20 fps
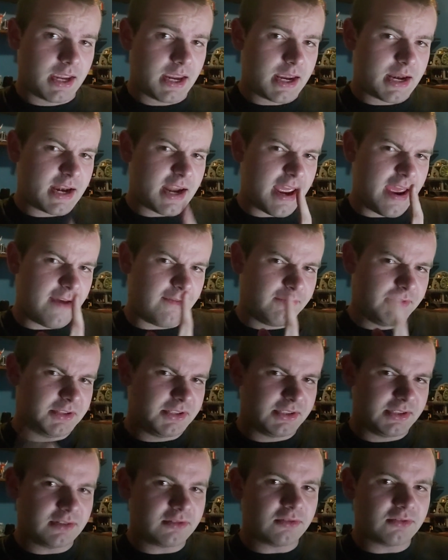And every
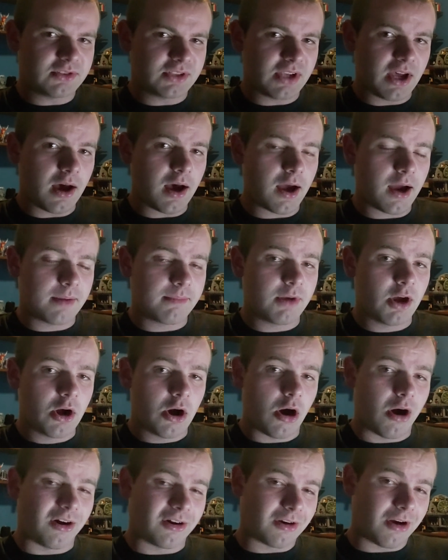single time,
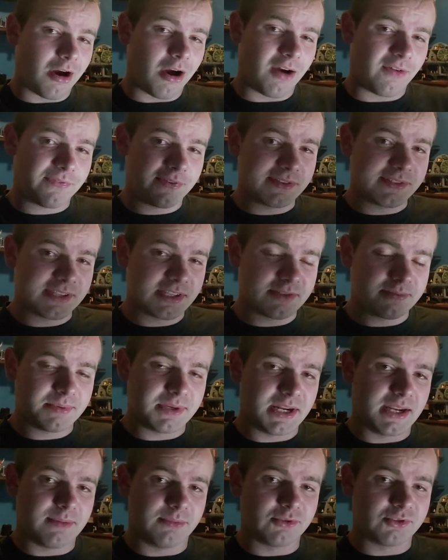our offense has
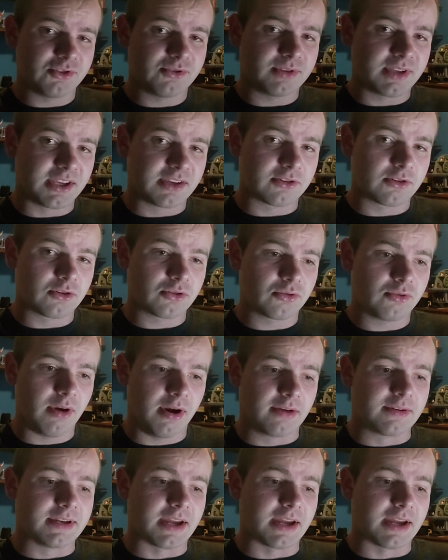been able to get good ground.